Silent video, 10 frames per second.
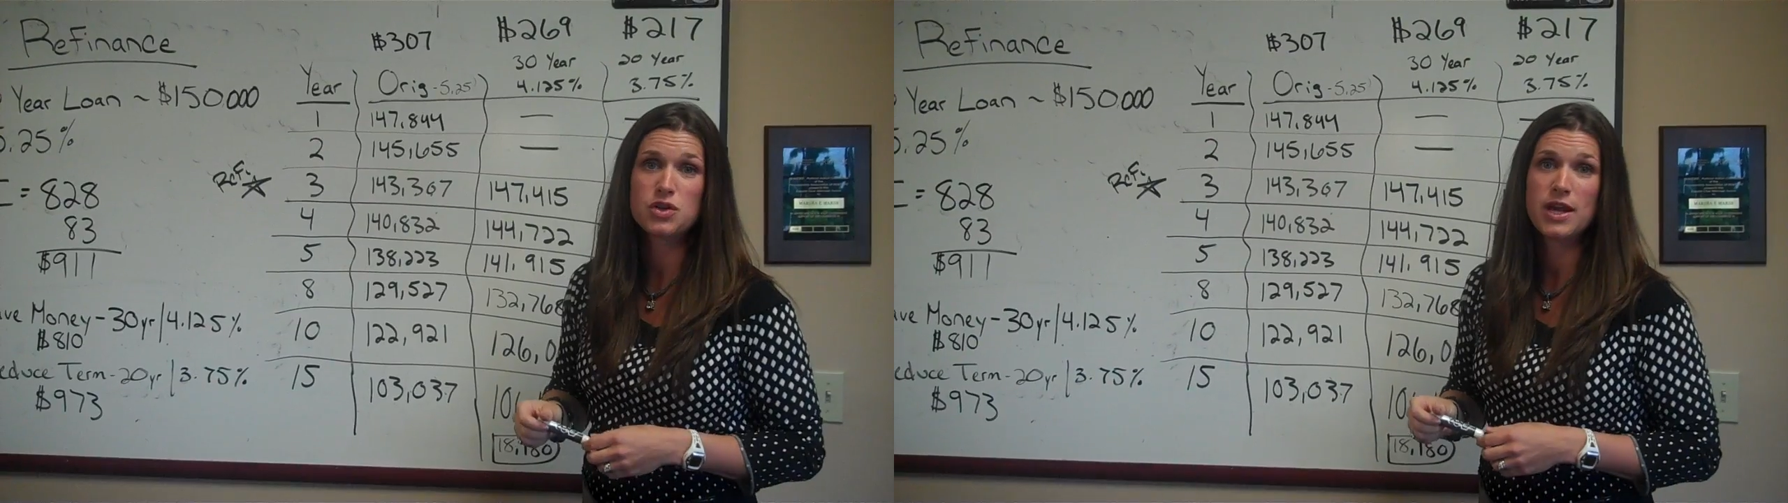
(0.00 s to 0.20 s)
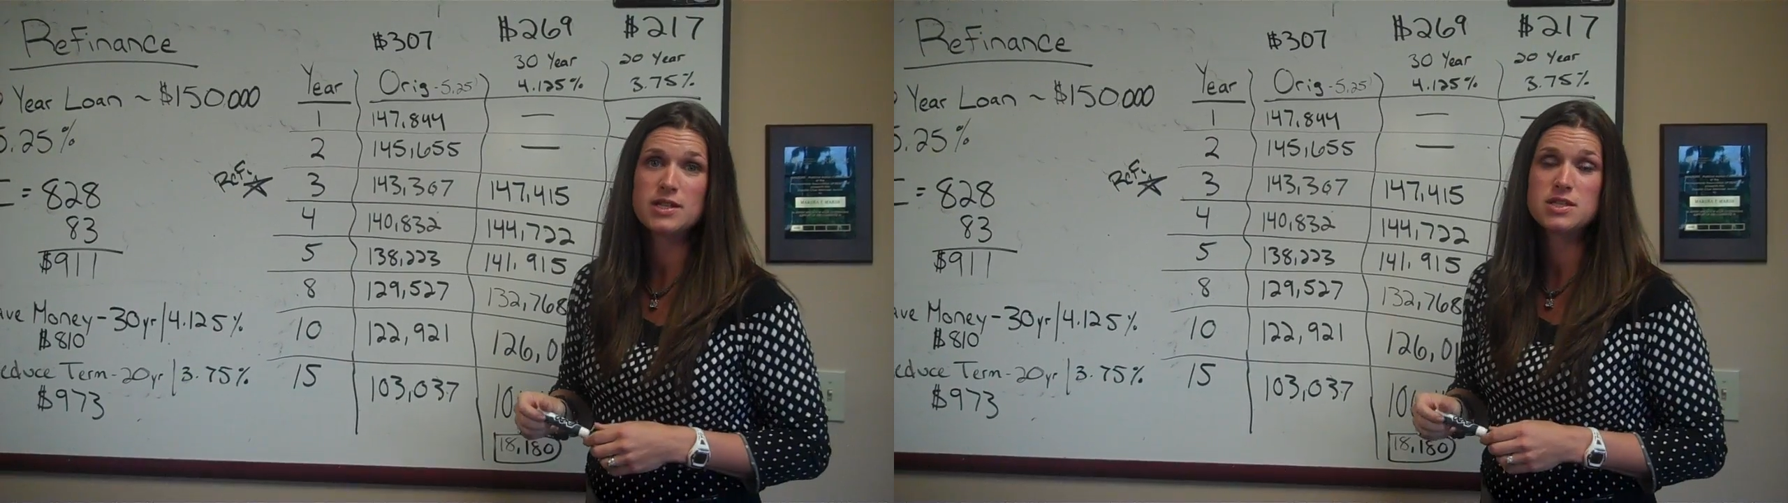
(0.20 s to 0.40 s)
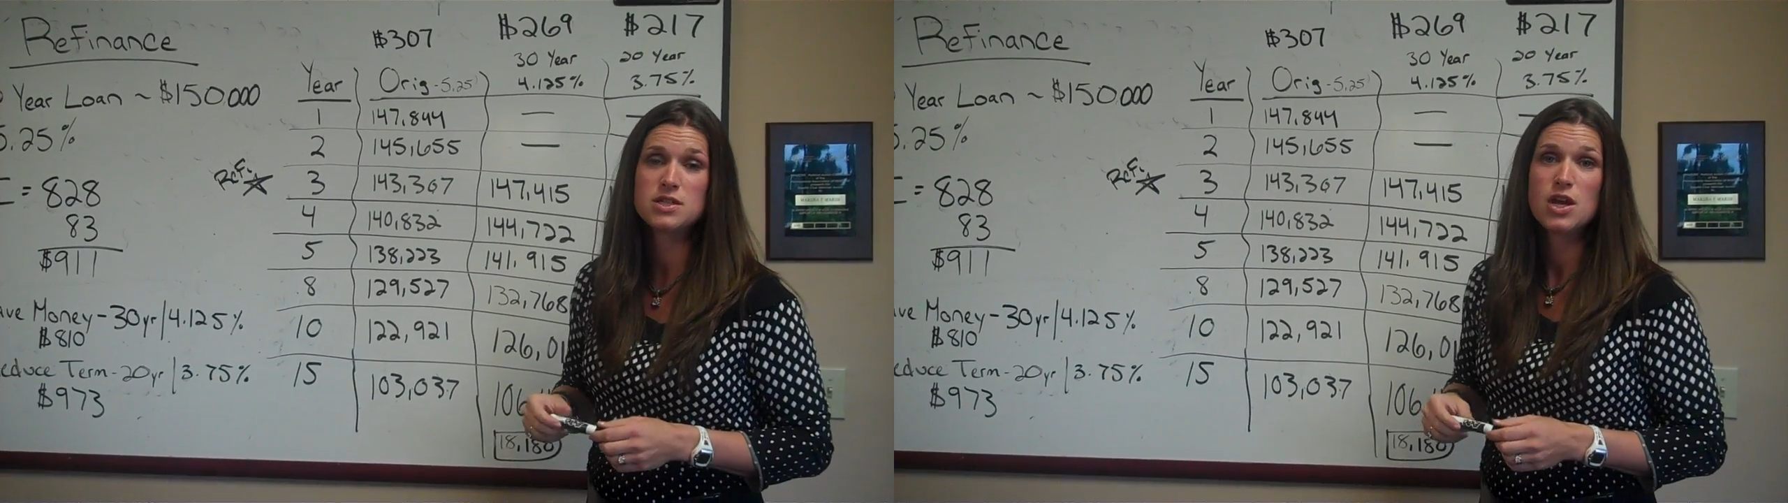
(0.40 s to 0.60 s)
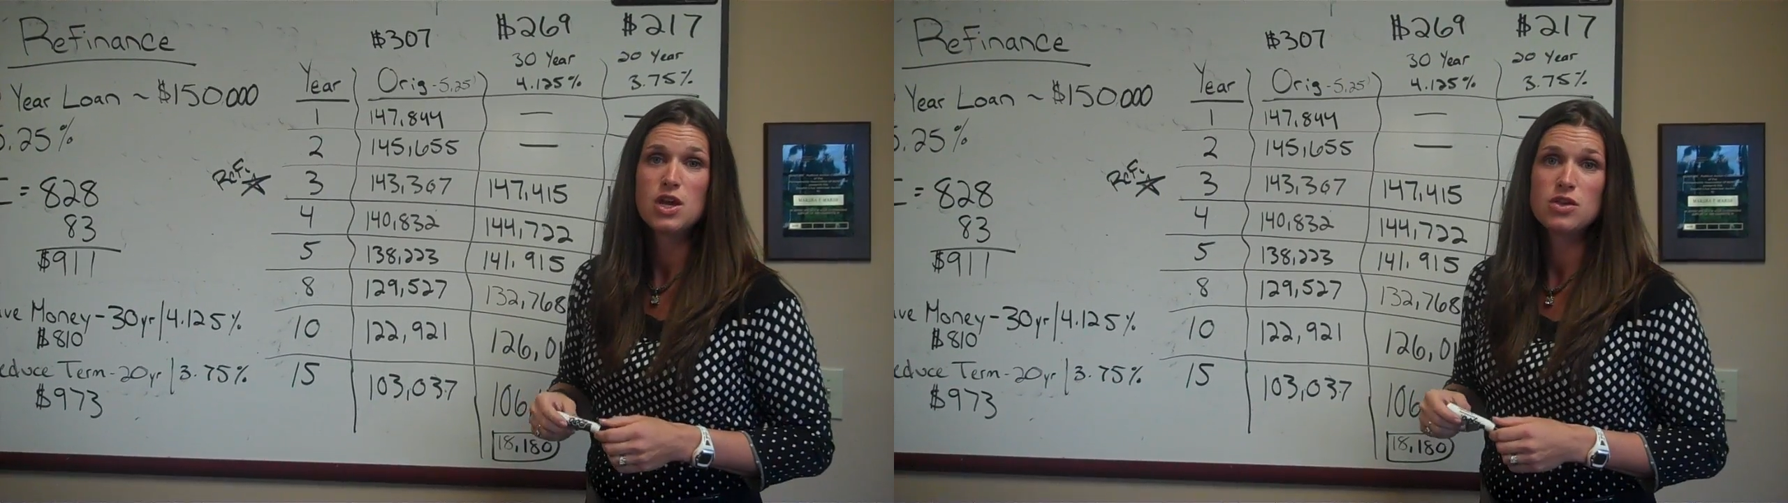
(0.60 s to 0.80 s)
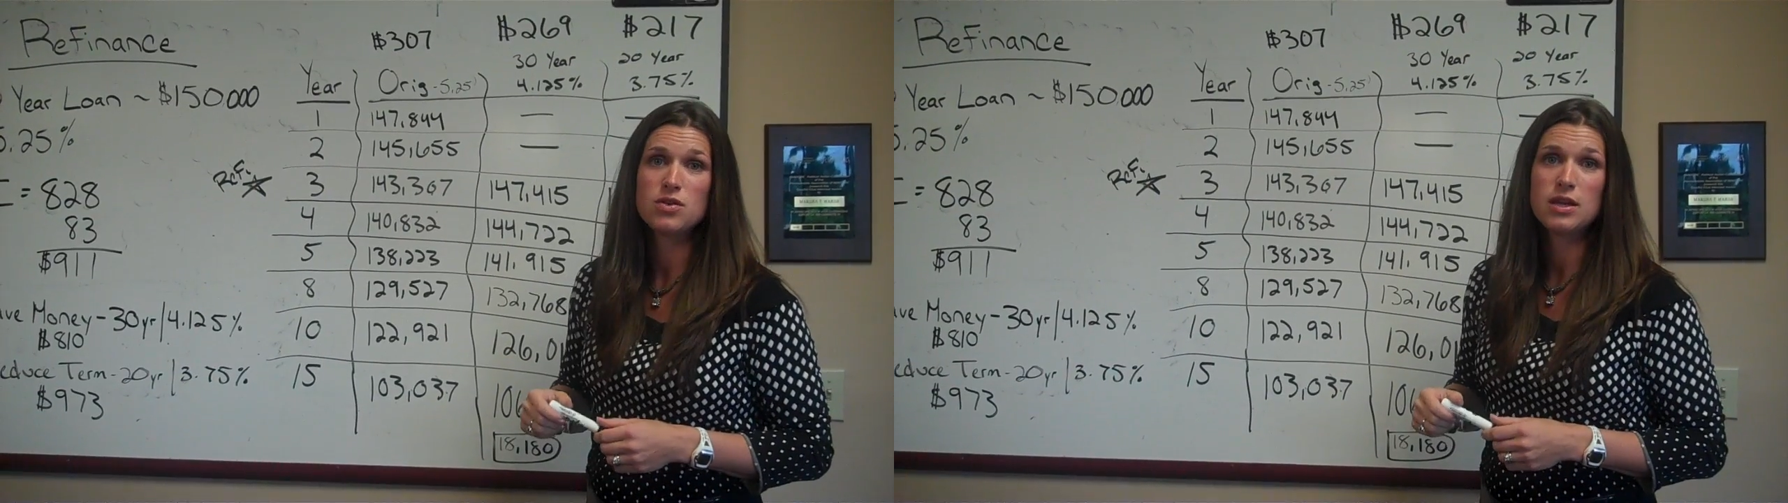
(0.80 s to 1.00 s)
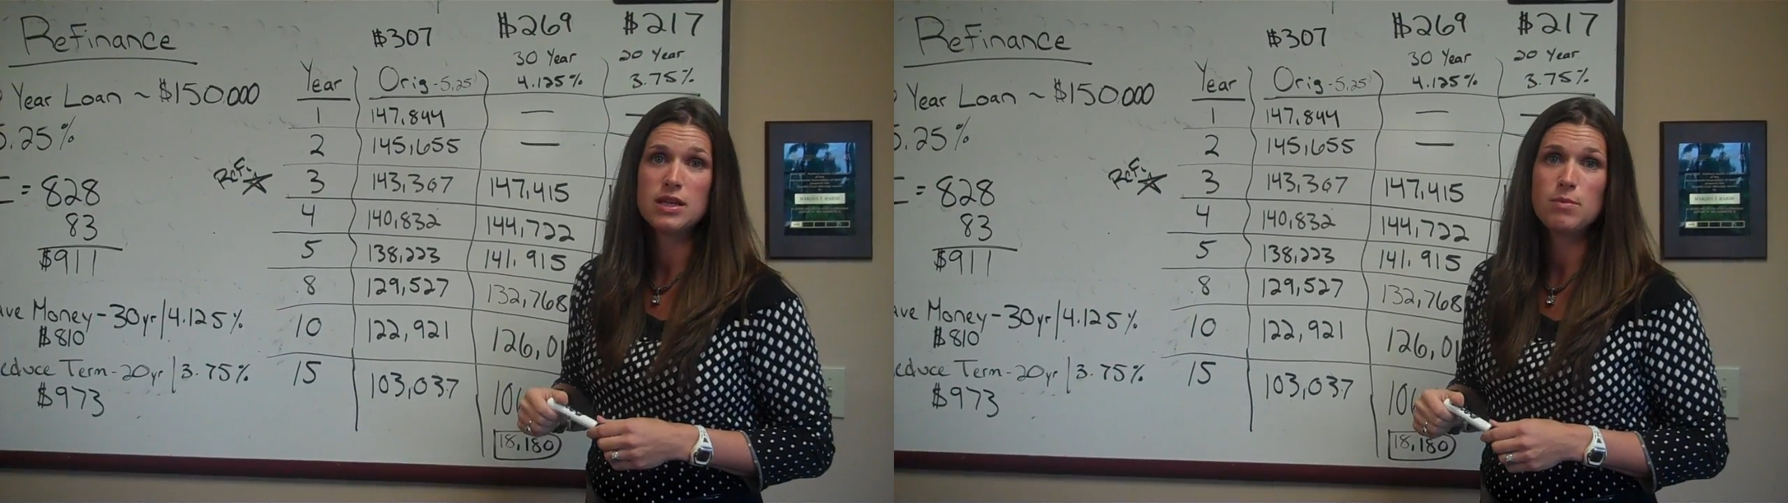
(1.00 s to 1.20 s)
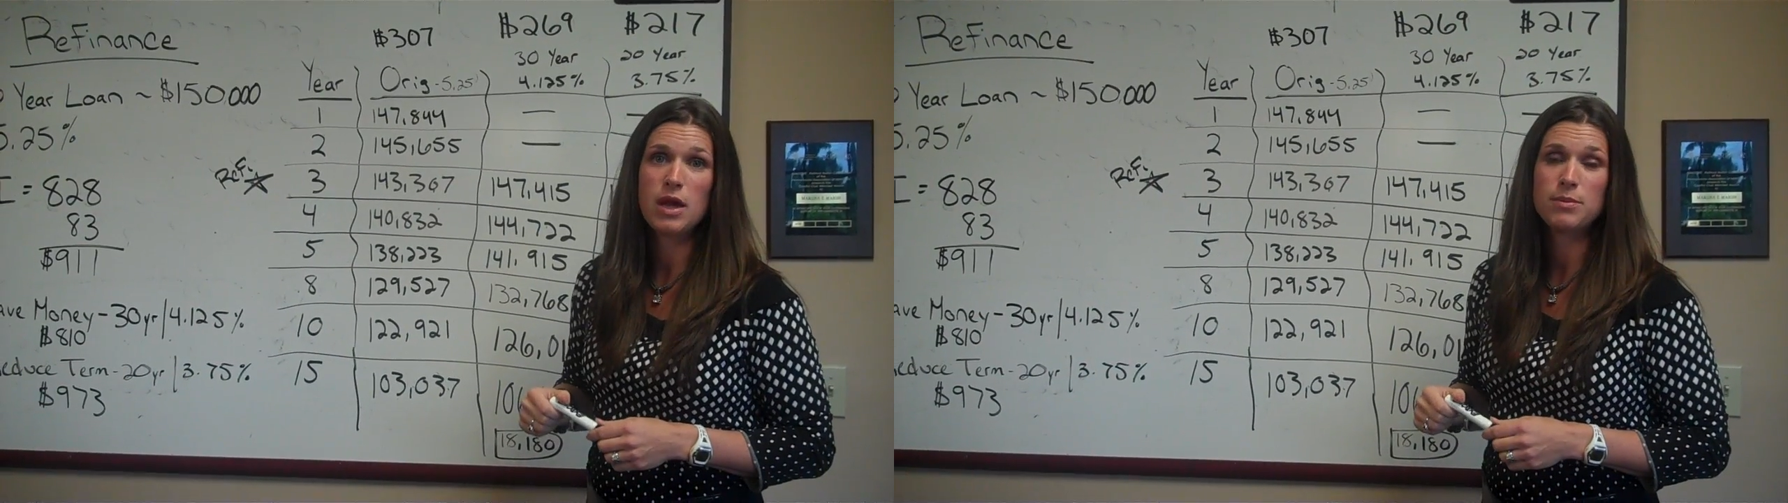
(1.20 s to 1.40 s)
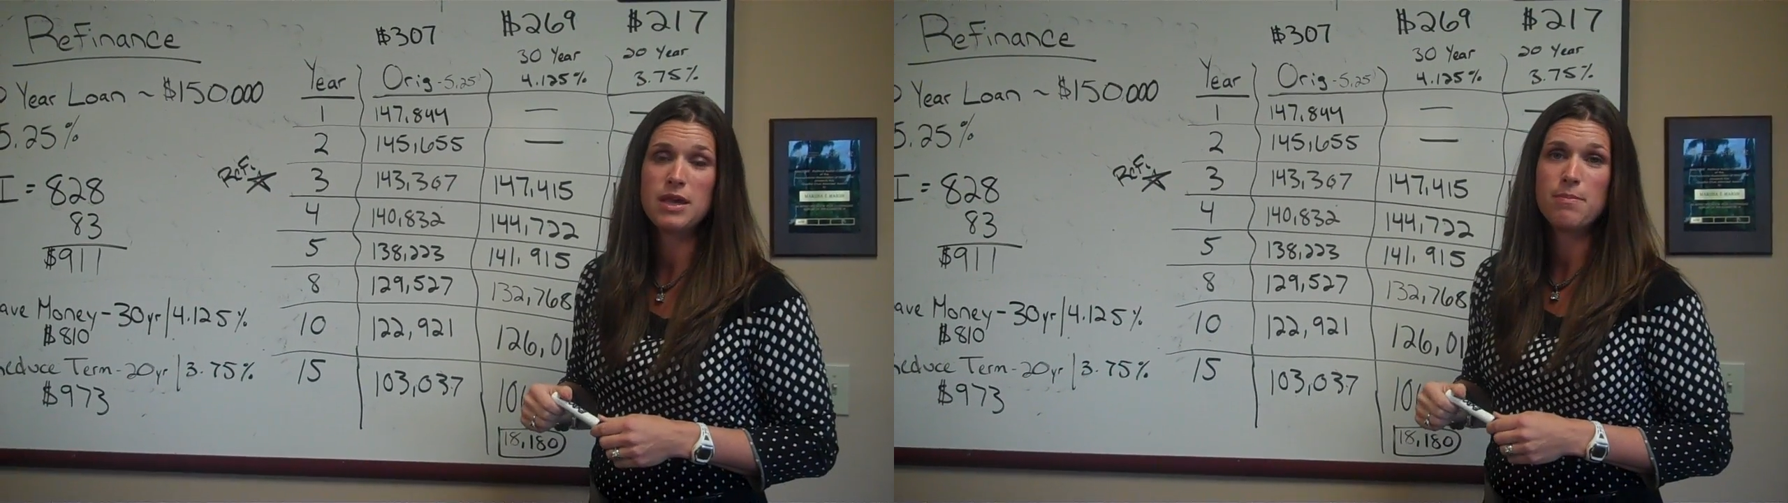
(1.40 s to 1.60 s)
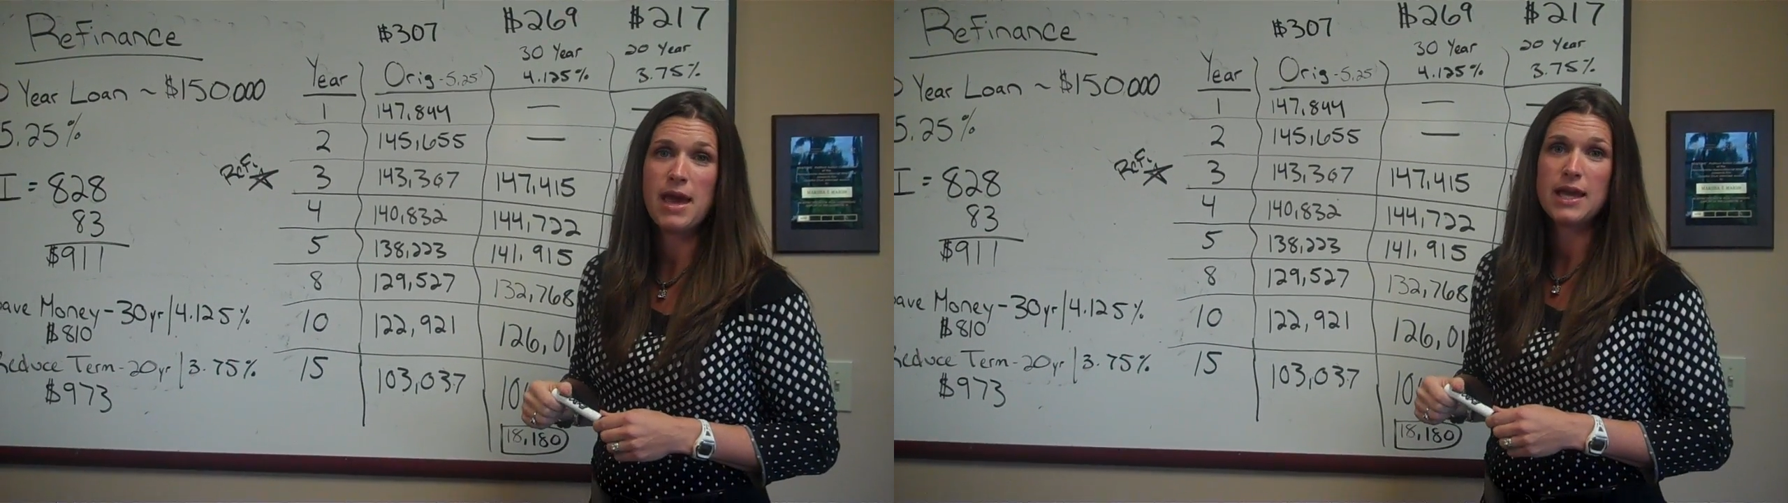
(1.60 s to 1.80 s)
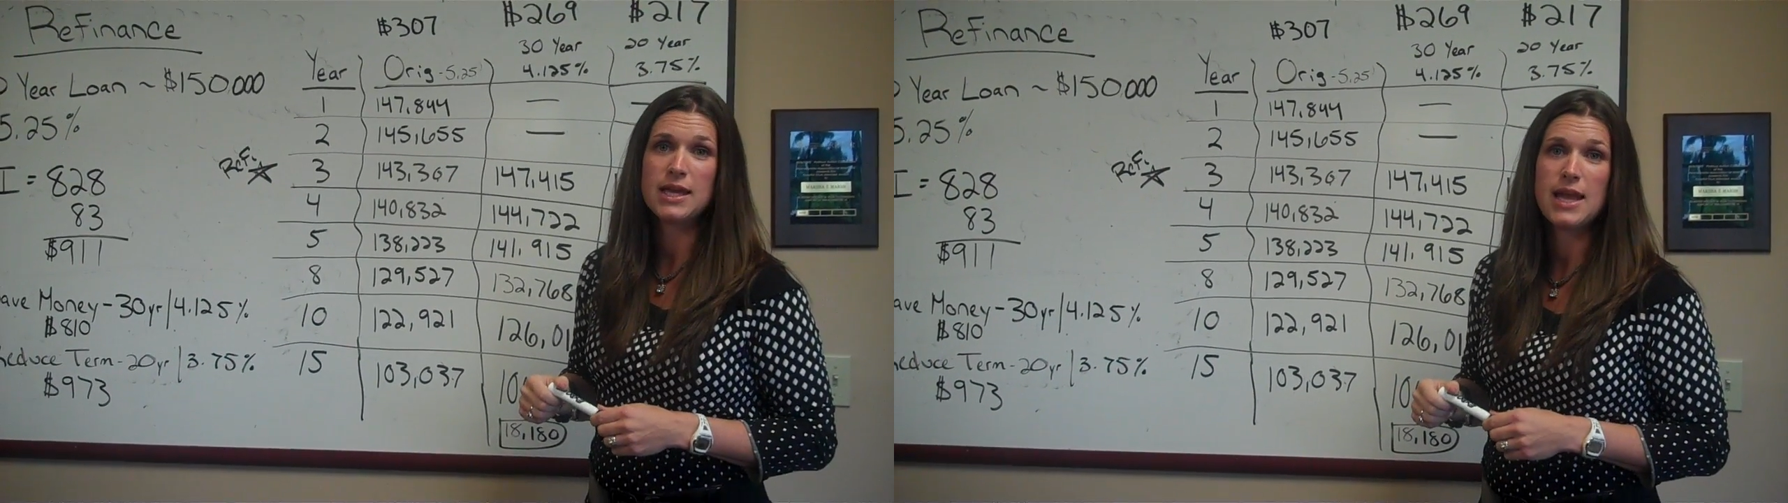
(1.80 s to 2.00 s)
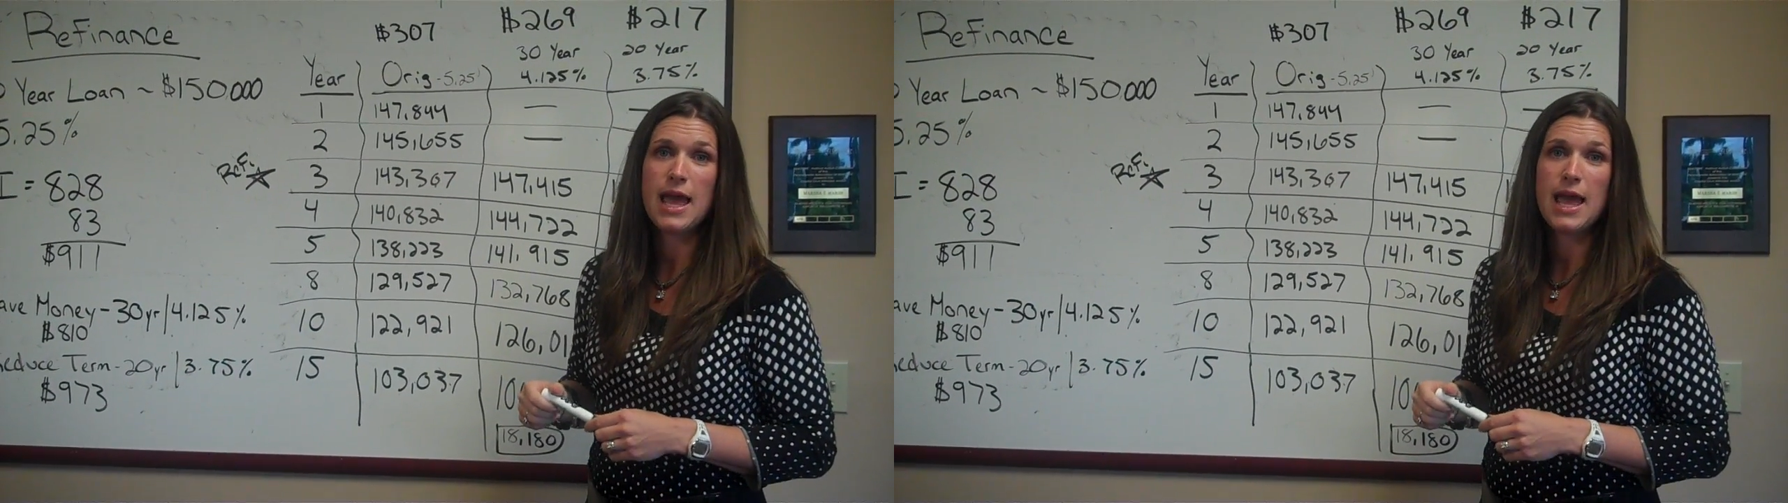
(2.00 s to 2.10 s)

rates, you can email me at Megan,